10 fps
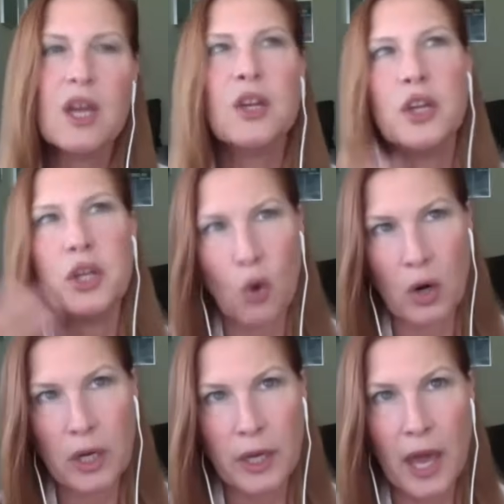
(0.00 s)
New
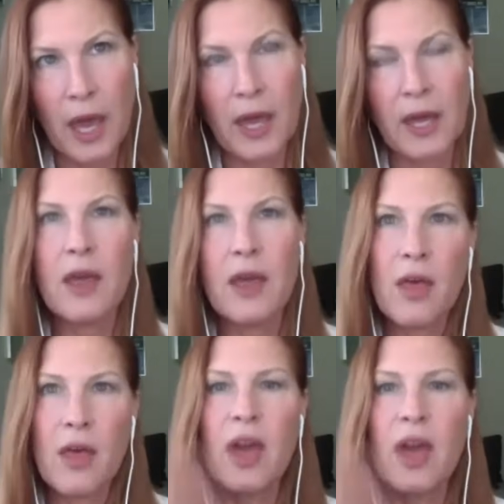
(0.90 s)
York again,
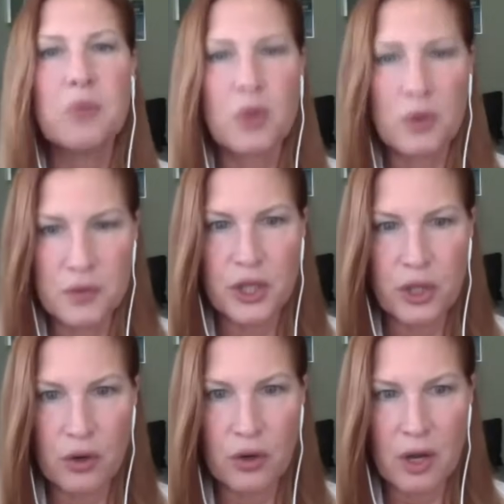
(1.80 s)
then moved to
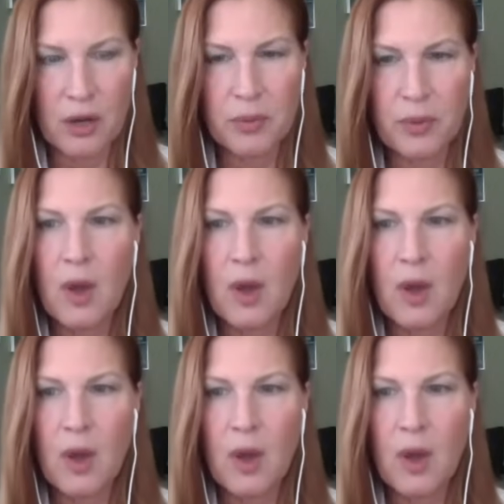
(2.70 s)
Europe.